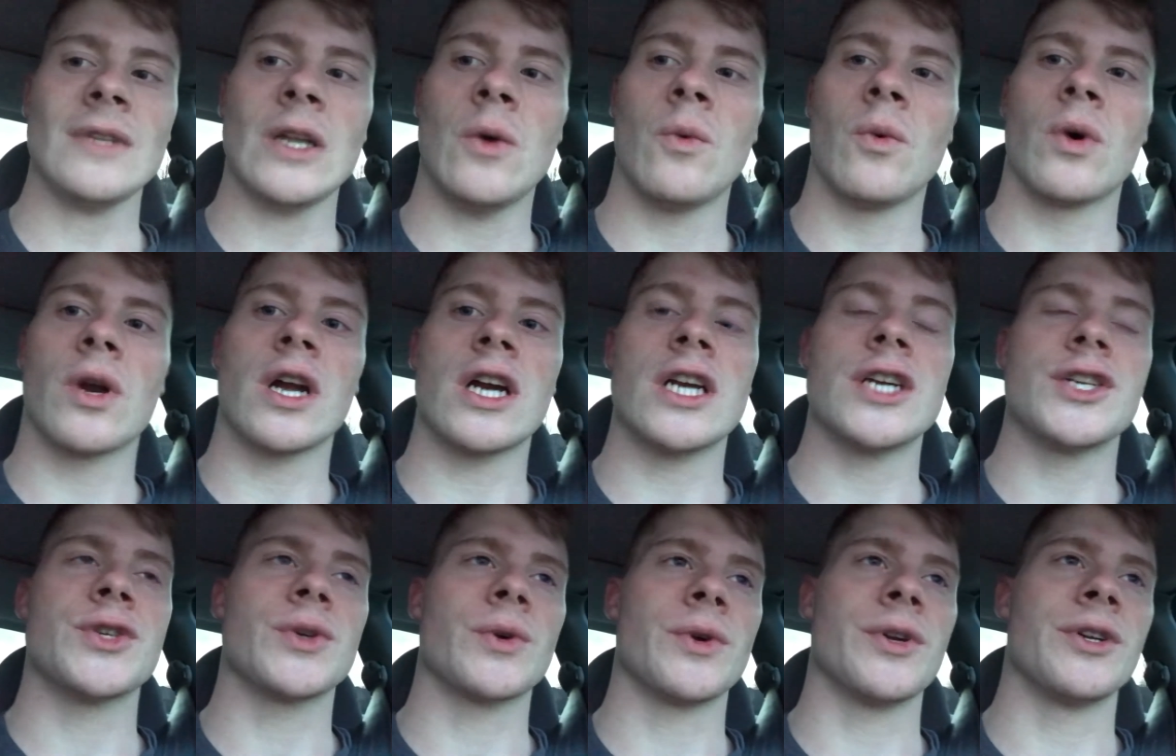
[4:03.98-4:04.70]
what I
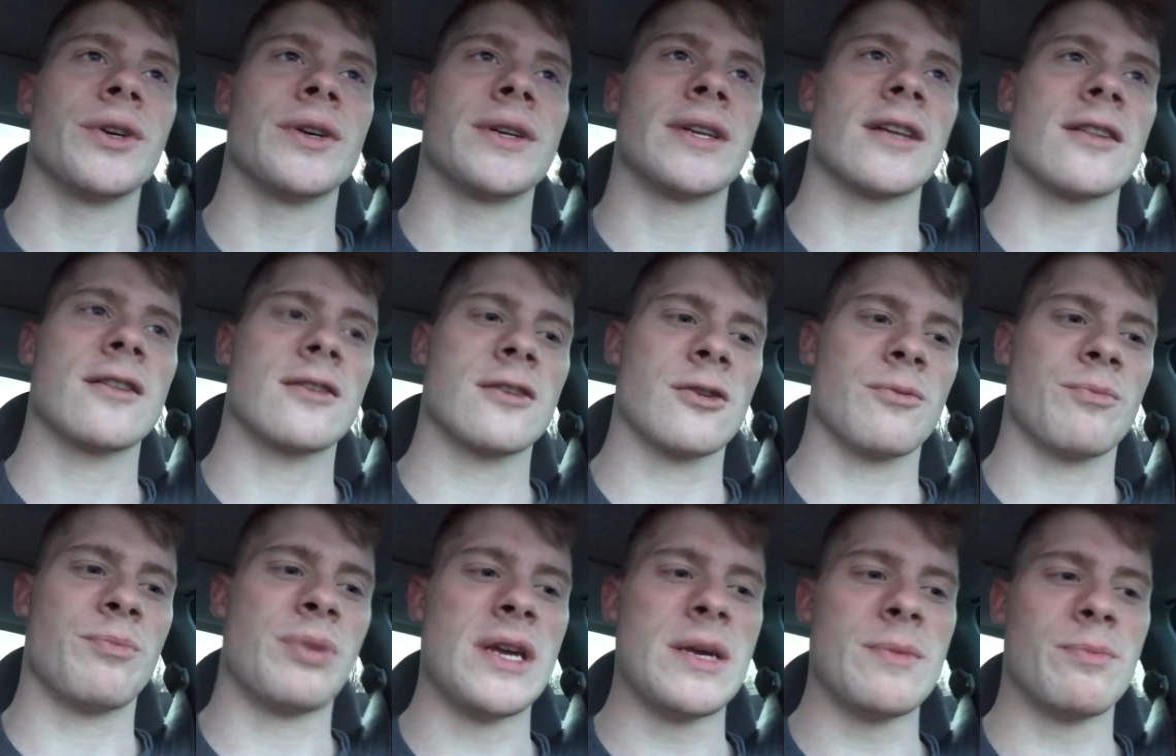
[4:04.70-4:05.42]
enjoy doing. Now, there
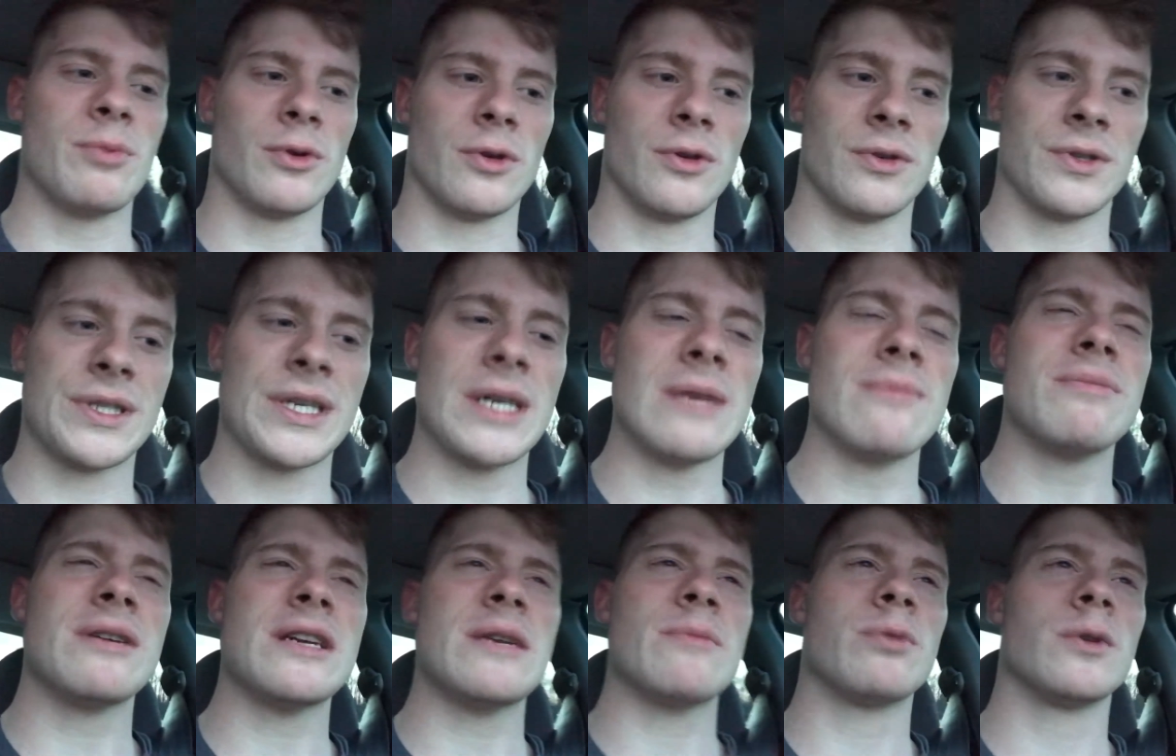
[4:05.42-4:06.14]
are
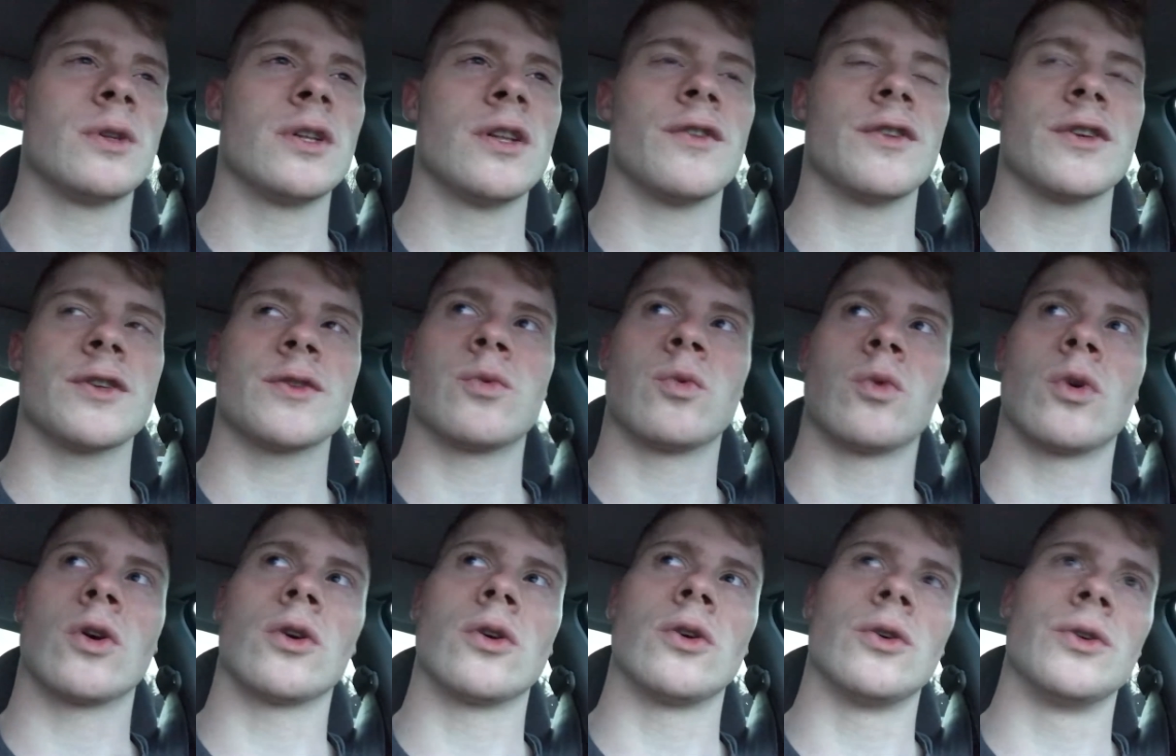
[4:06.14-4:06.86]
some people in this
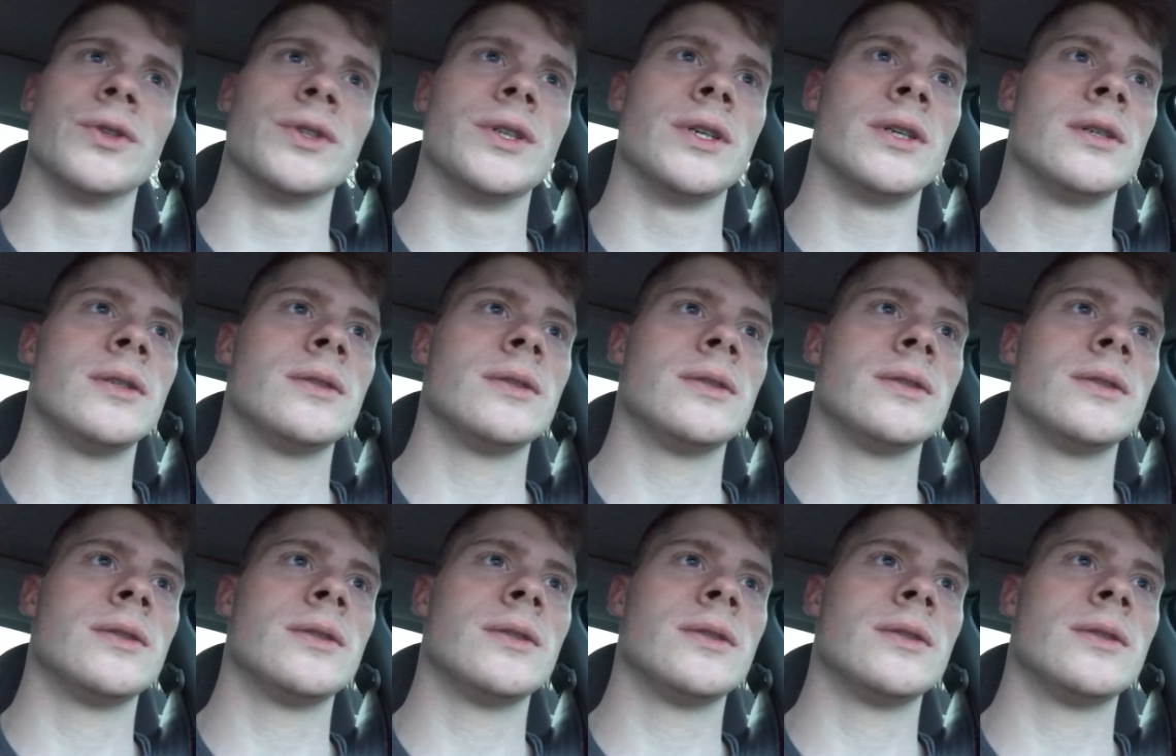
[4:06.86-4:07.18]
world,